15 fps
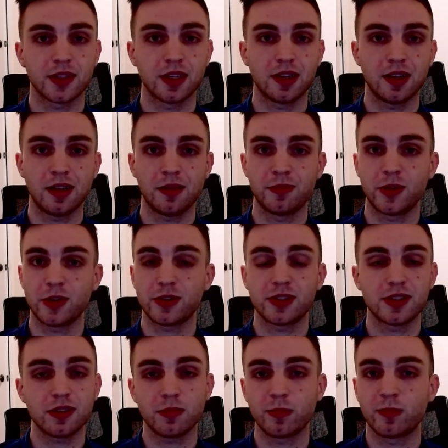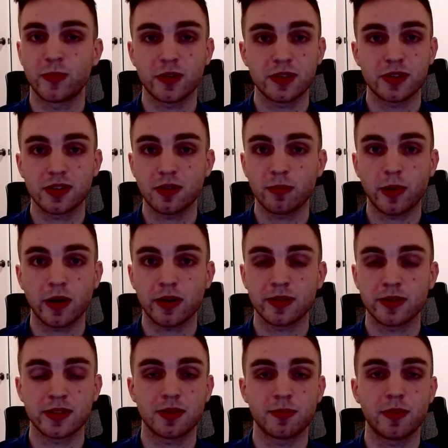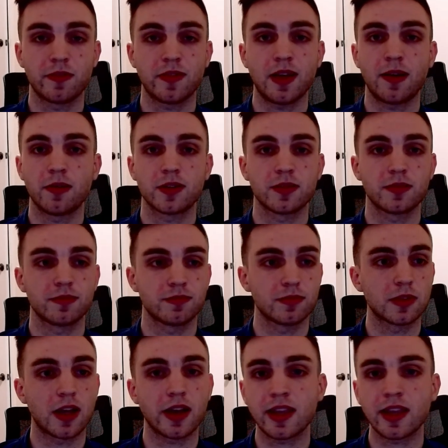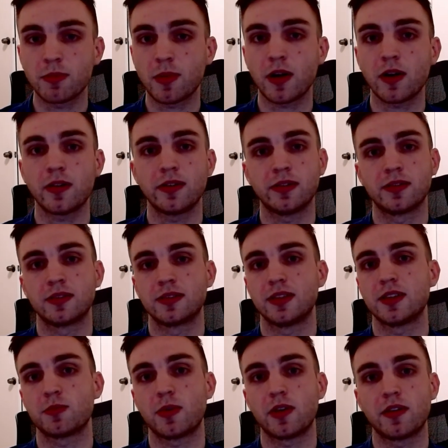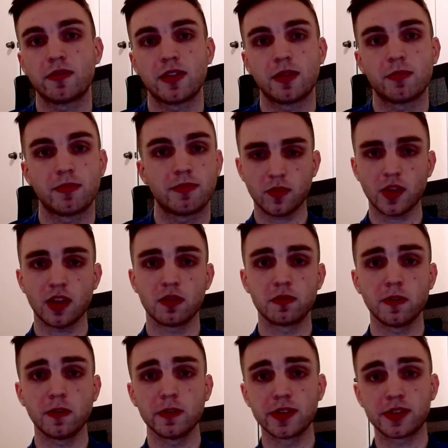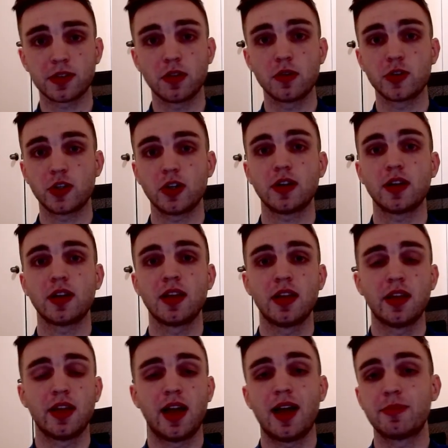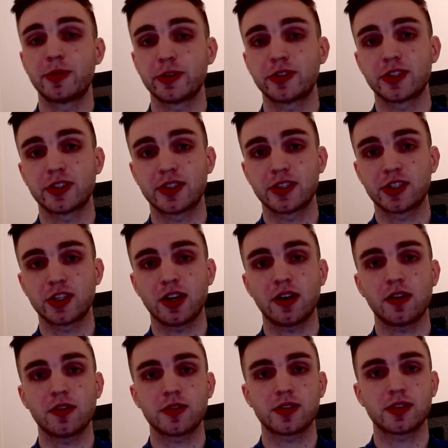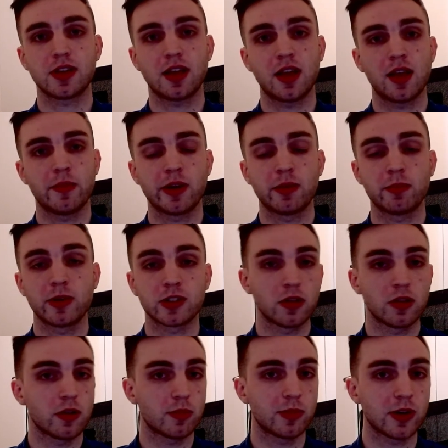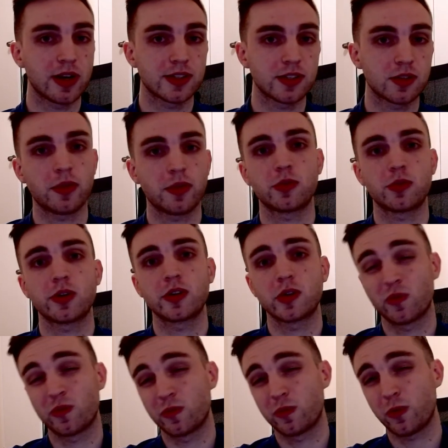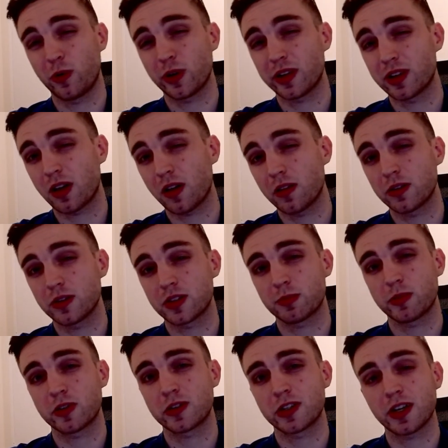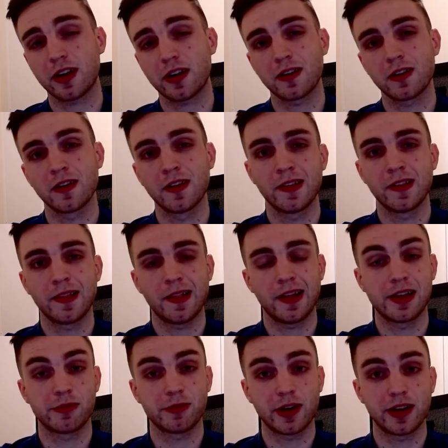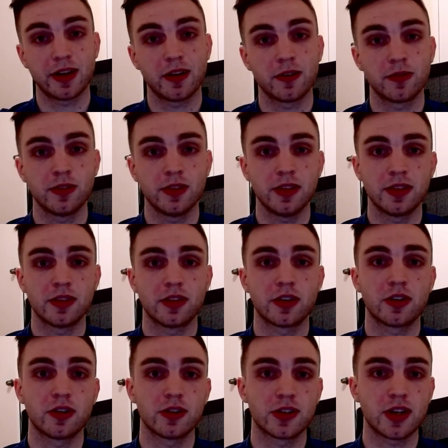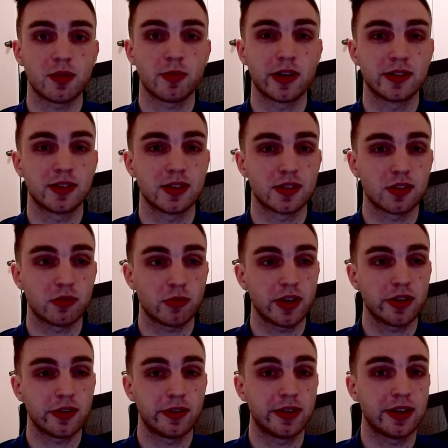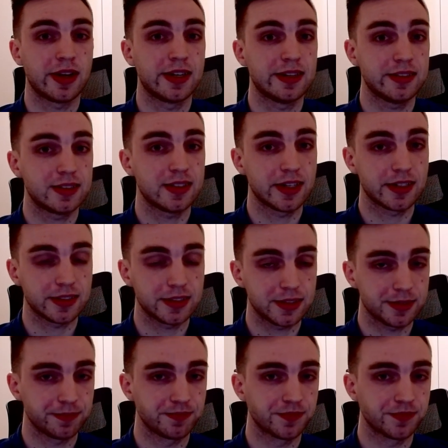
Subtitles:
there's still bargains to be found. Lockheed Martin is one of them. Full disclosure, I purchased the shares at a much lower price, around $340 per share, and right now the current share price is $396.